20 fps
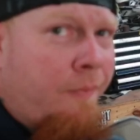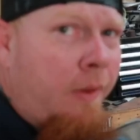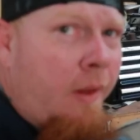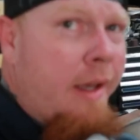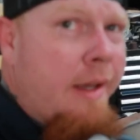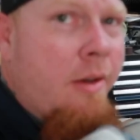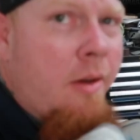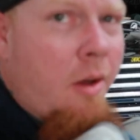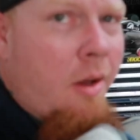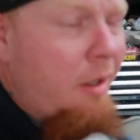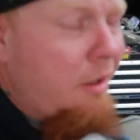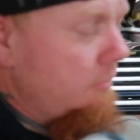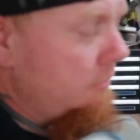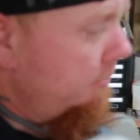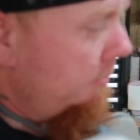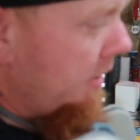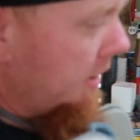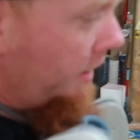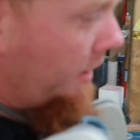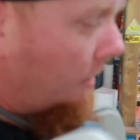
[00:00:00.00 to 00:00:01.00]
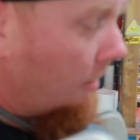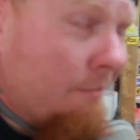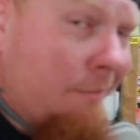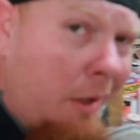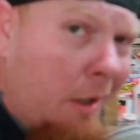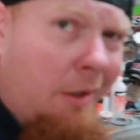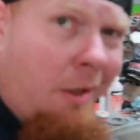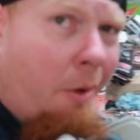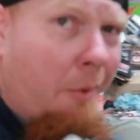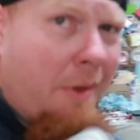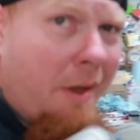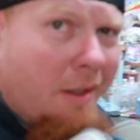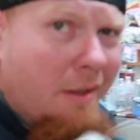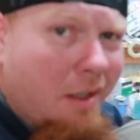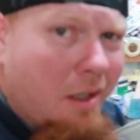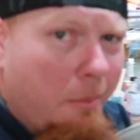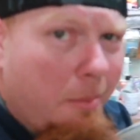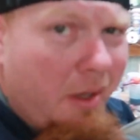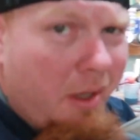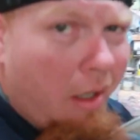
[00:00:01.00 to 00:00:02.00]
of flake on it, but I don't think
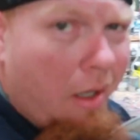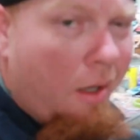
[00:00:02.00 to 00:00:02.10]
it's going to be